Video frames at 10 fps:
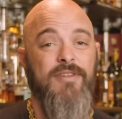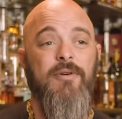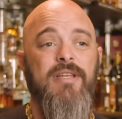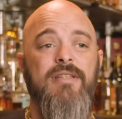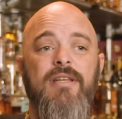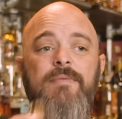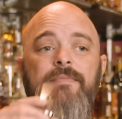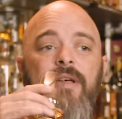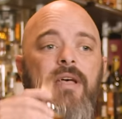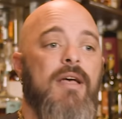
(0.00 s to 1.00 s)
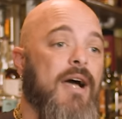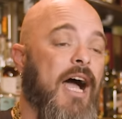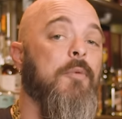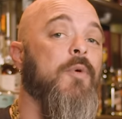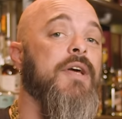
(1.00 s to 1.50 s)
So easy. It is.
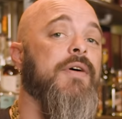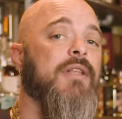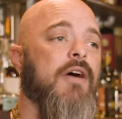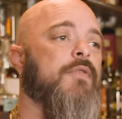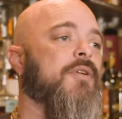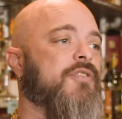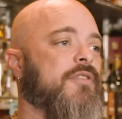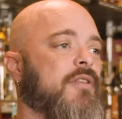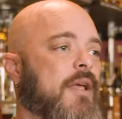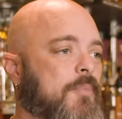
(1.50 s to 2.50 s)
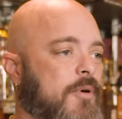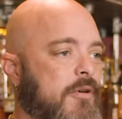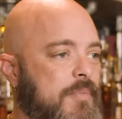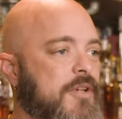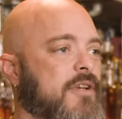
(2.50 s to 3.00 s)
I really love a bunch of their like
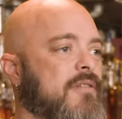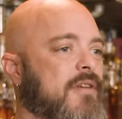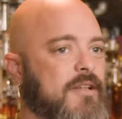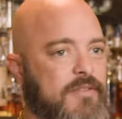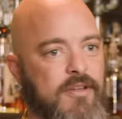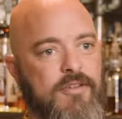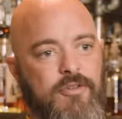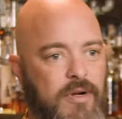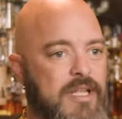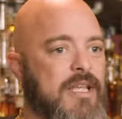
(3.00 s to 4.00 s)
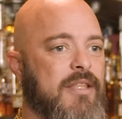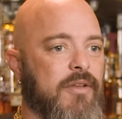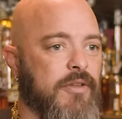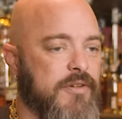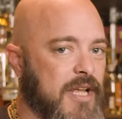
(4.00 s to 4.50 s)
Prohibition, 1920, and all their